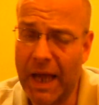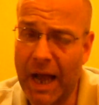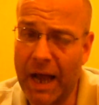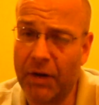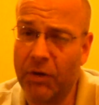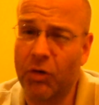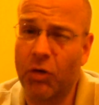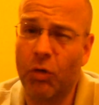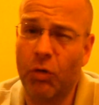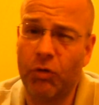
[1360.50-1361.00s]

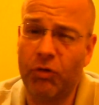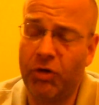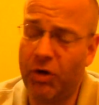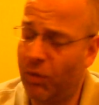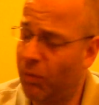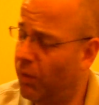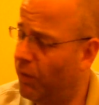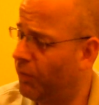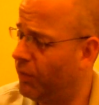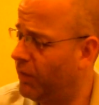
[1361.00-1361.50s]
And of course
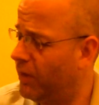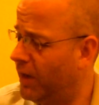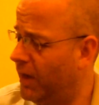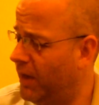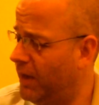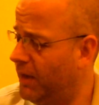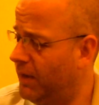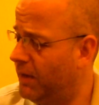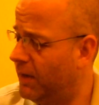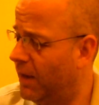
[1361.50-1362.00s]
you want
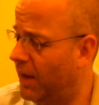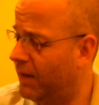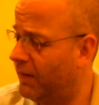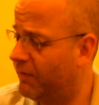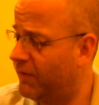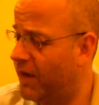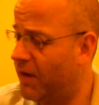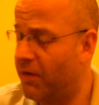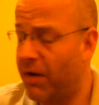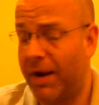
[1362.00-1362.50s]
the
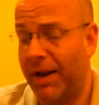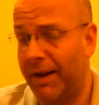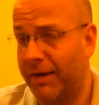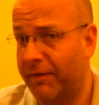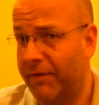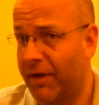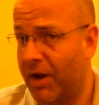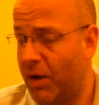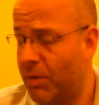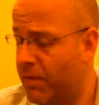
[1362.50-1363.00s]
zero
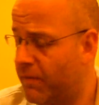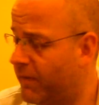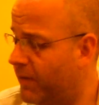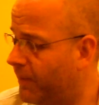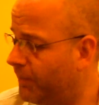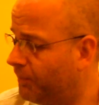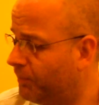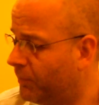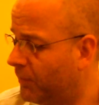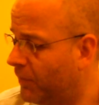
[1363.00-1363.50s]
lag to go with
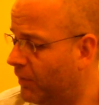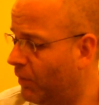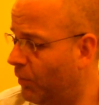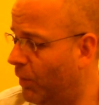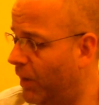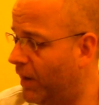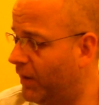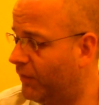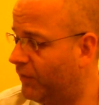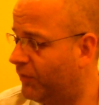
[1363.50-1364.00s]
it,
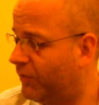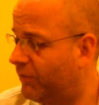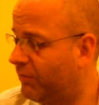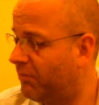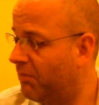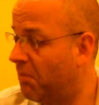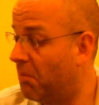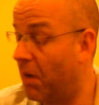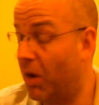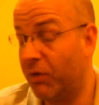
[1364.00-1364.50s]
which
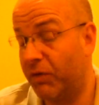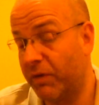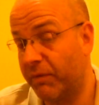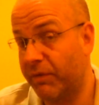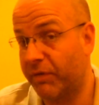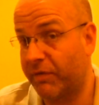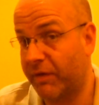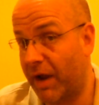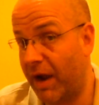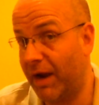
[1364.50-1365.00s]
most of
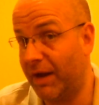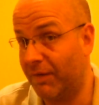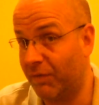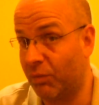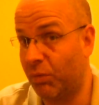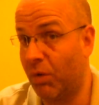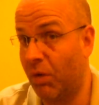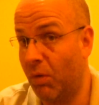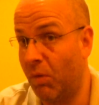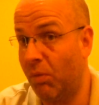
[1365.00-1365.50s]
the
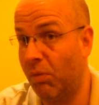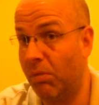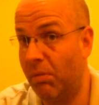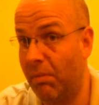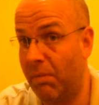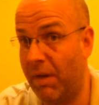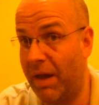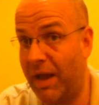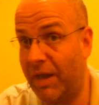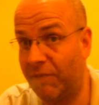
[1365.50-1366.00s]
scalers will
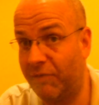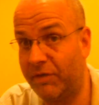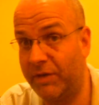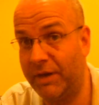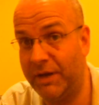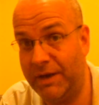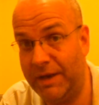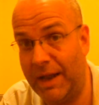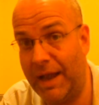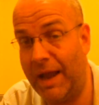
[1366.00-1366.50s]

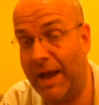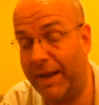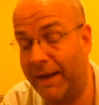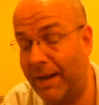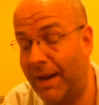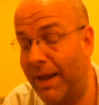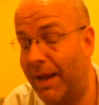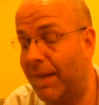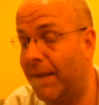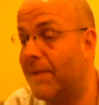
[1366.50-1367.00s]
actually
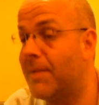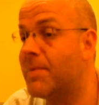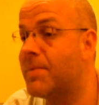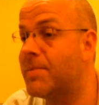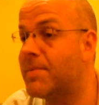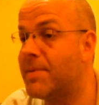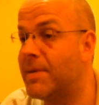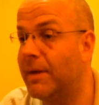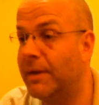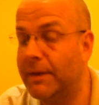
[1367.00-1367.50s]
add lag.
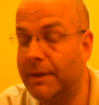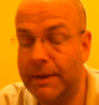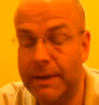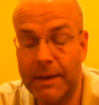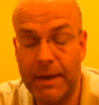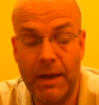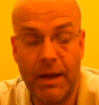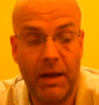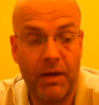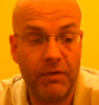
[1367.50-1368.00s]

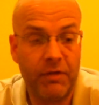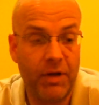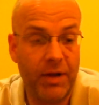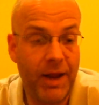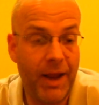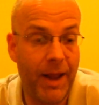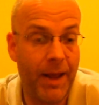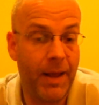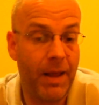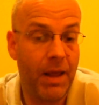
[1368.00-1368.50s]
So
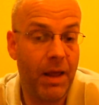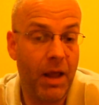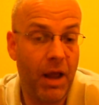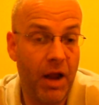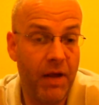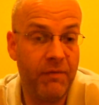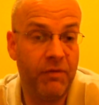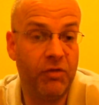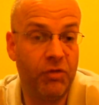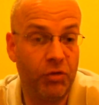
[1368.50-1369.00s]
yeah,
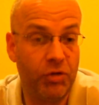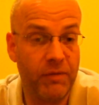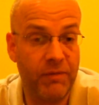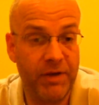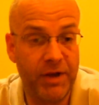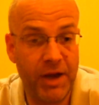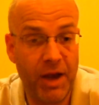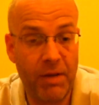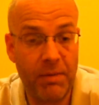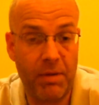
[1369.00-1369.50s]
hope you enjoyed the
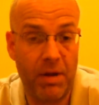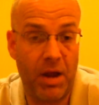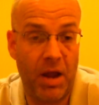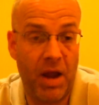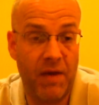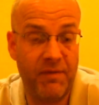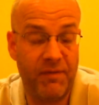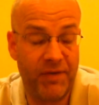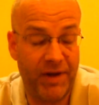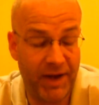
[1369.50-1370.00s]
video,
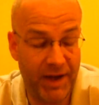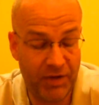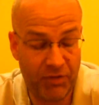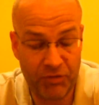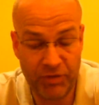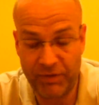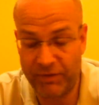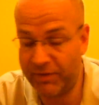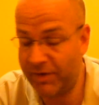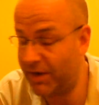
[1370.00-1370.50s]
hope you found it
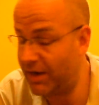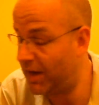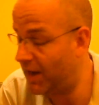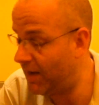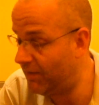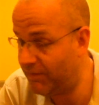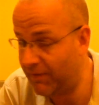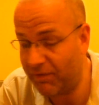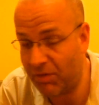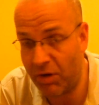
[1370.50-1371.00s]
interesting.
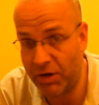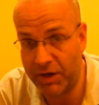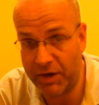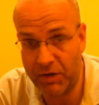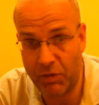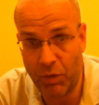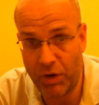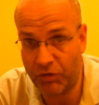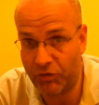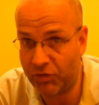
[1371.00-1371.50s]
If you've got any
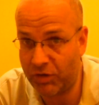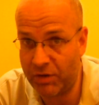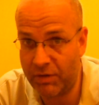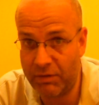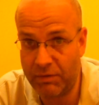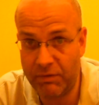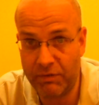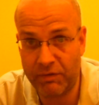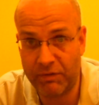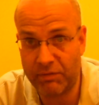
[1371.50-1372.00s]

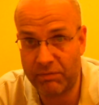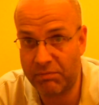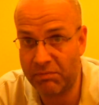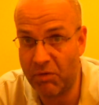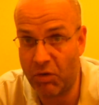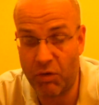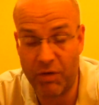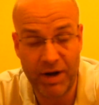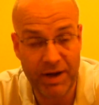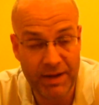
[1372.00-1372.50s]
questions
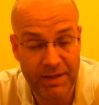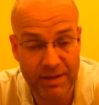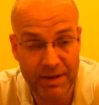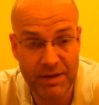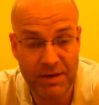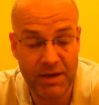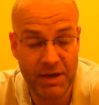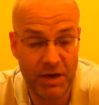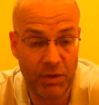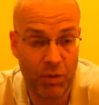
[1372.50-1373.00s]
or
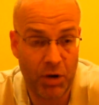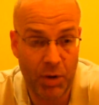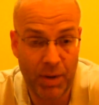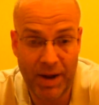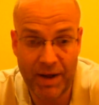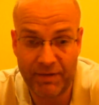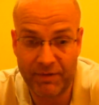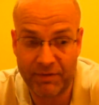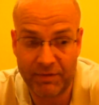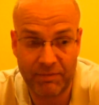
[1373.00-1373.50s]
anything that you want
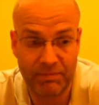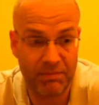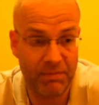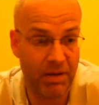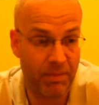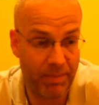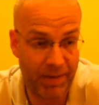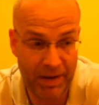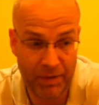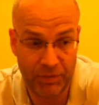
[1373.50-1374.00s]
to ask
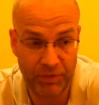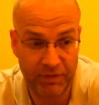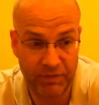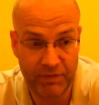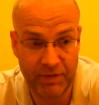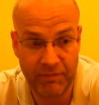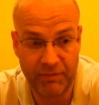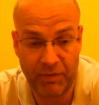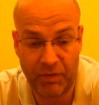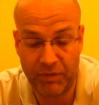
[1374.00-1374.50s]
about
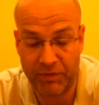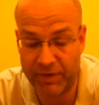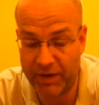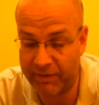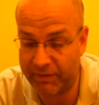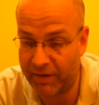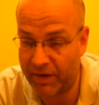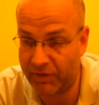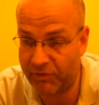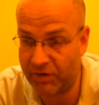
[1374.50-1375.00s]
this device,
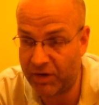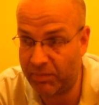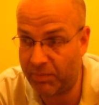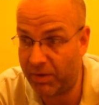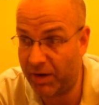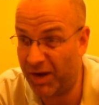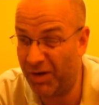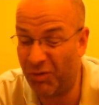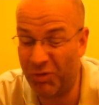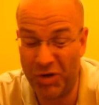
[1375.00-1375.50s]

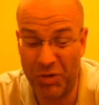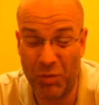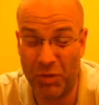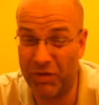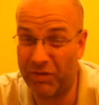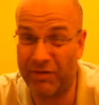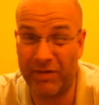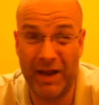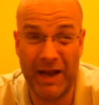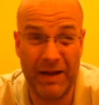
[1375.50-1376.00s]
XRGB, or you
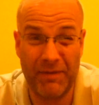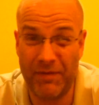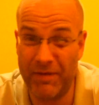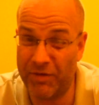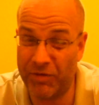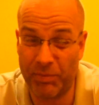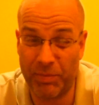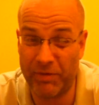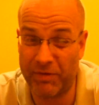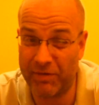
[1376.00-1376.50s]
want to see
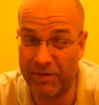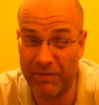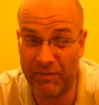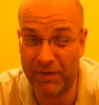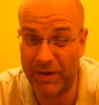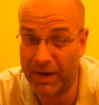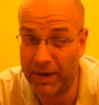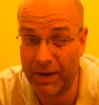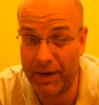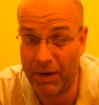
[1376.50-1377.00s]
anything
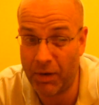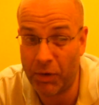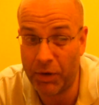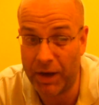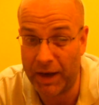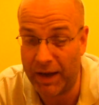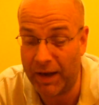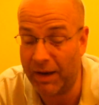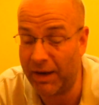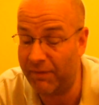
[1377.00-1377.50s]
specifically
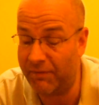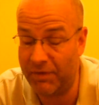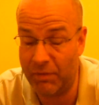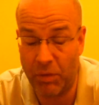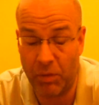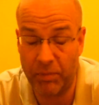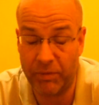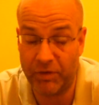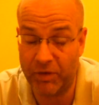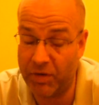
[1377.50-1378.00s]
on it, if you
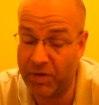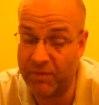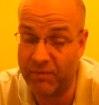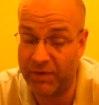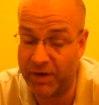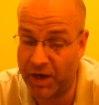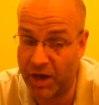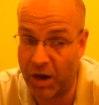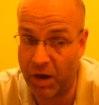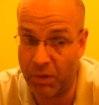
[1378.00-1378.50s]
want me to do a
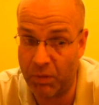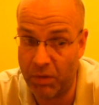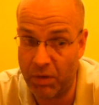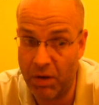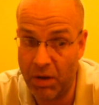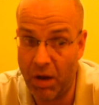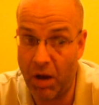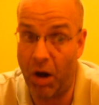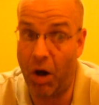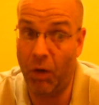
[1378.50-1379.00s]
video
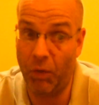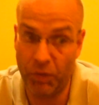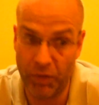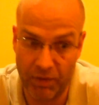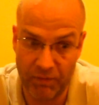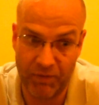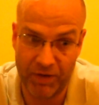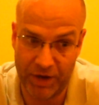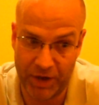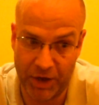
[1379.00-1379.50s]
on
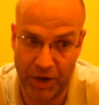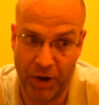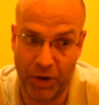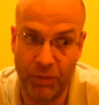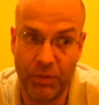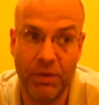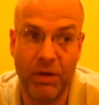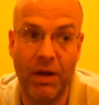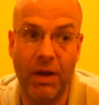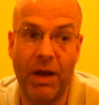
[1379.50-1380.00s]
the
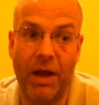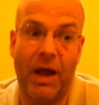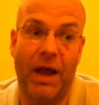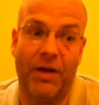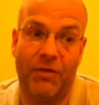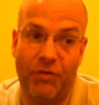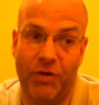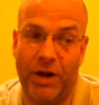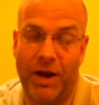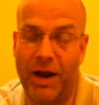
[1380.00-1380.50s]
video
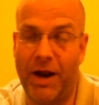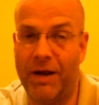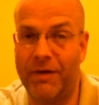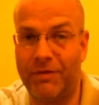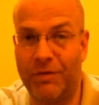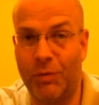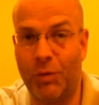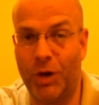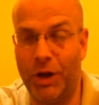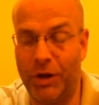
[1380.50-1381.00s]
as
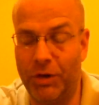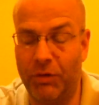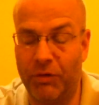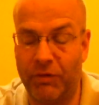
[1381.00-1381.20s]
regards to what it